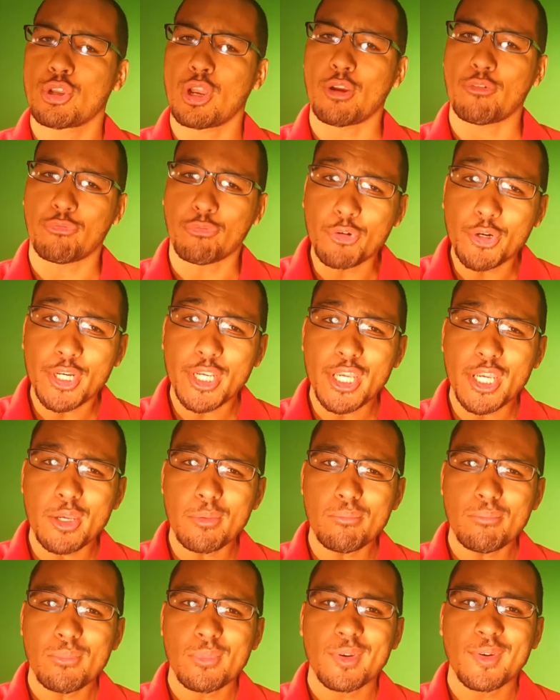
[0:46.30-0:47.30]
Should I free
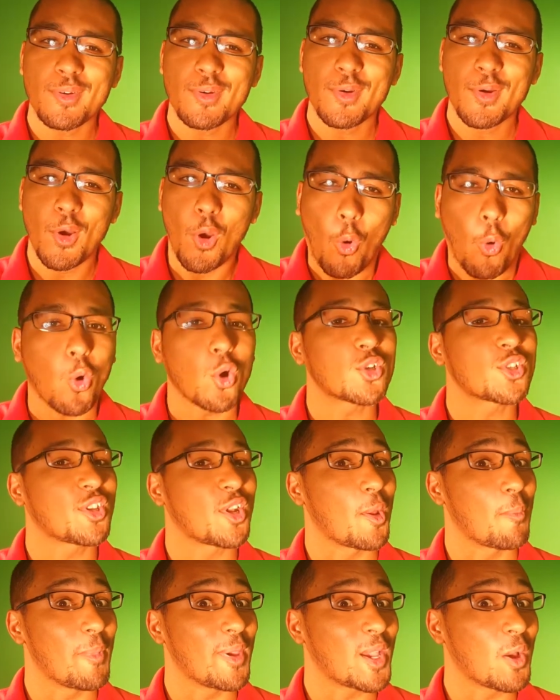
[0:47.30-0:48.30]
him? Or should I
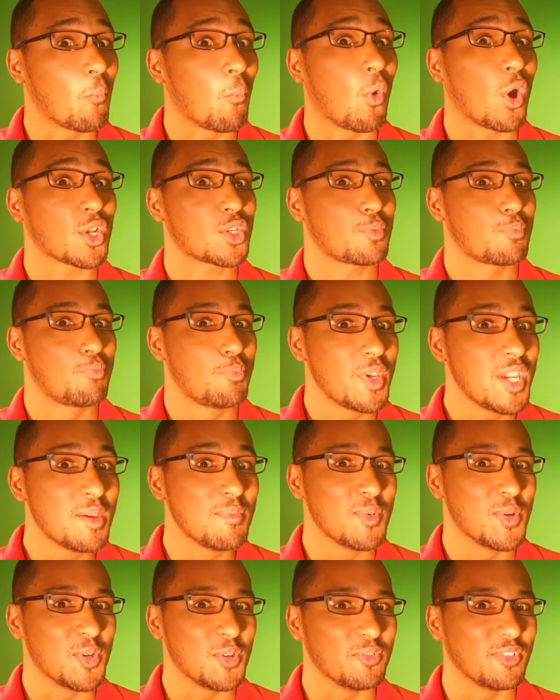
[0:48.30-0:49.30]
make him watch the
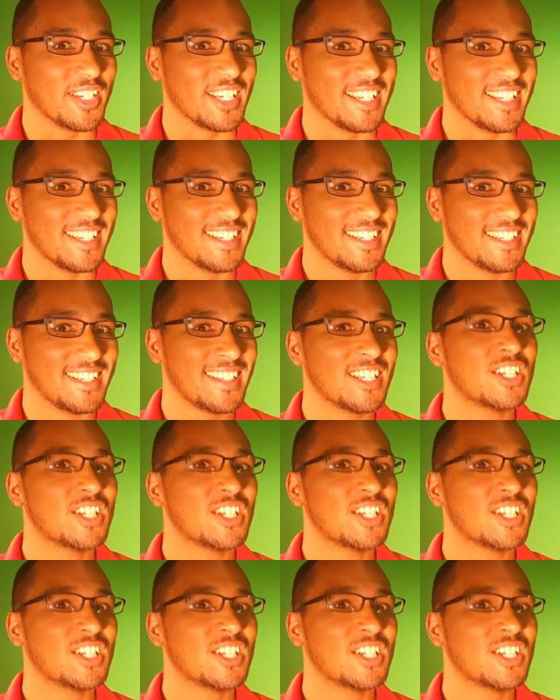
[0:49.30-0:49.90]
movie?